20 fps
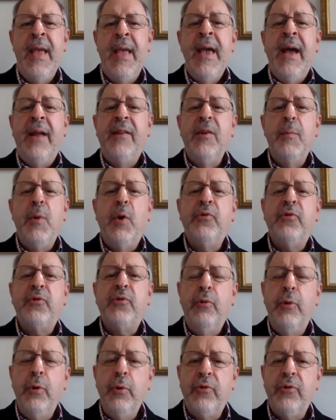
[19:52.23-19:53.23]
And the most
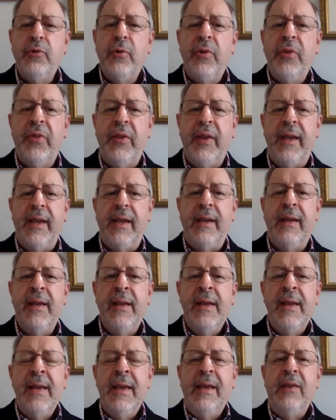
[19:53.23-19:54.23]
crucial thing
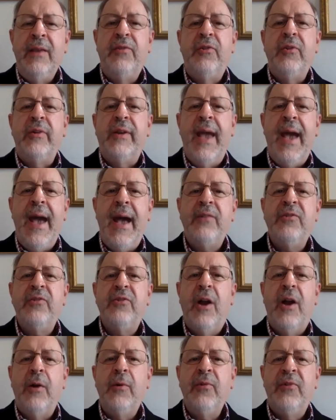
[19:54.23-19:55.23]
is to catch
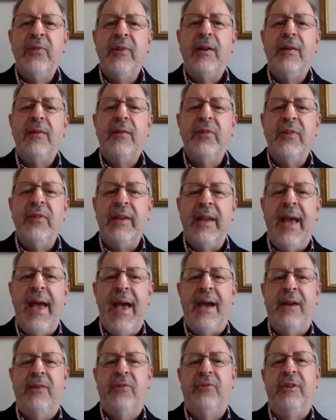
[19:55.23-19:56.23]
ourselves in
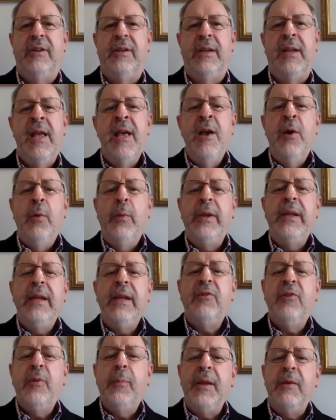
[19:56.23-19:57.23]
action. We
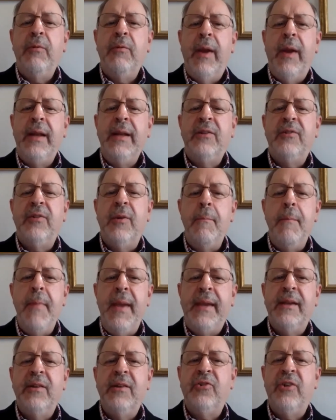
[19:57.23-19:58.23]
need to be ready to
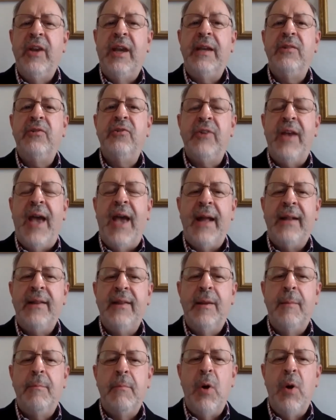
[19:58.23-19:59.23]
make a change at
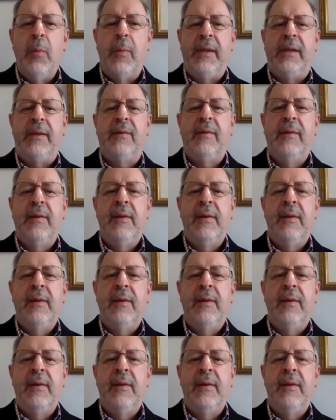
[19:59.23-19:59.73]
the moment,